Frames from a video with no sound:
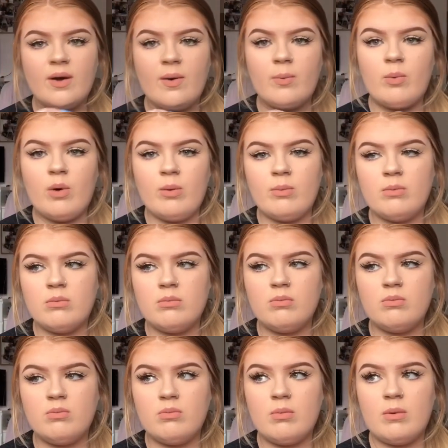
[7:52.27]
what
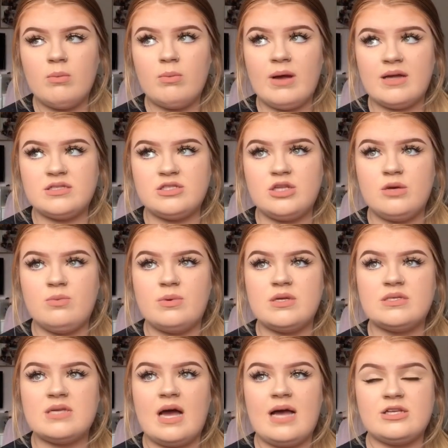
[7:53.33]
we had to do
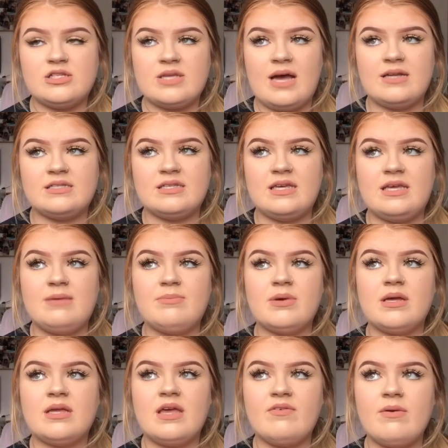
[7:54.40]
was I just had to keep
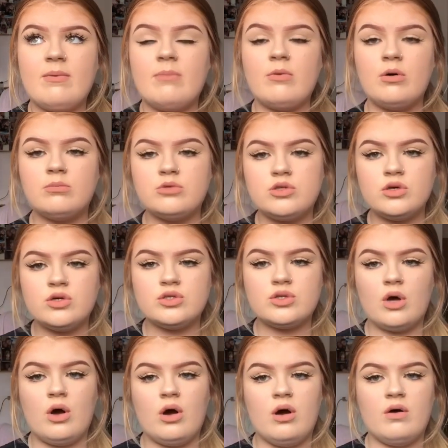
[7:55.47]
giving my mum jugs
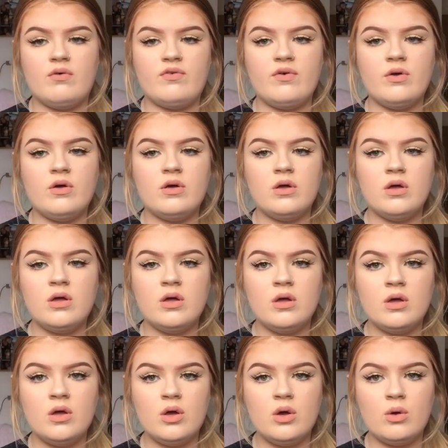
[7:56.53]
of
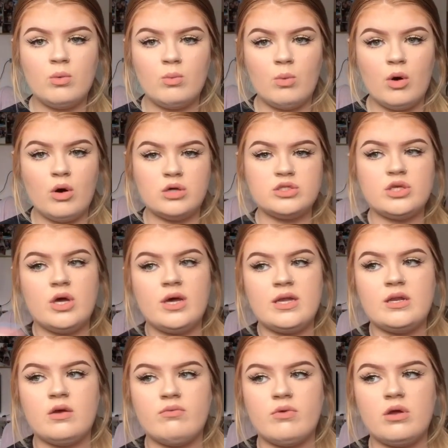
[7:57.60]
water in
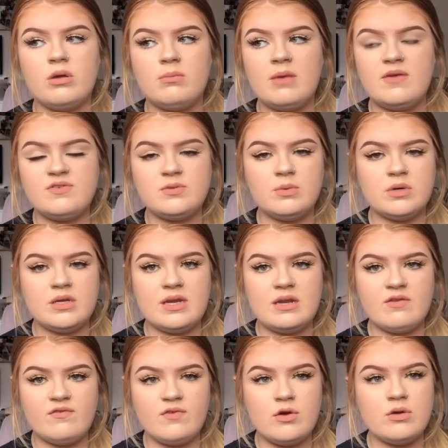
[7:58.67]
her room if she wanted any
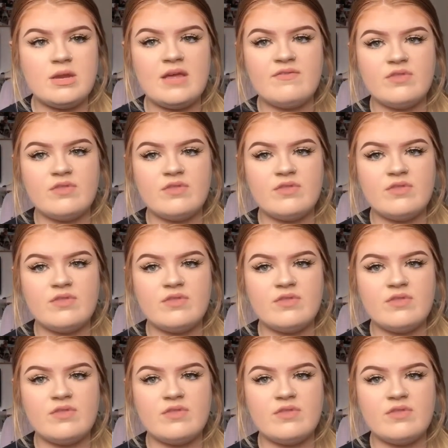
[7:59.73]
food, even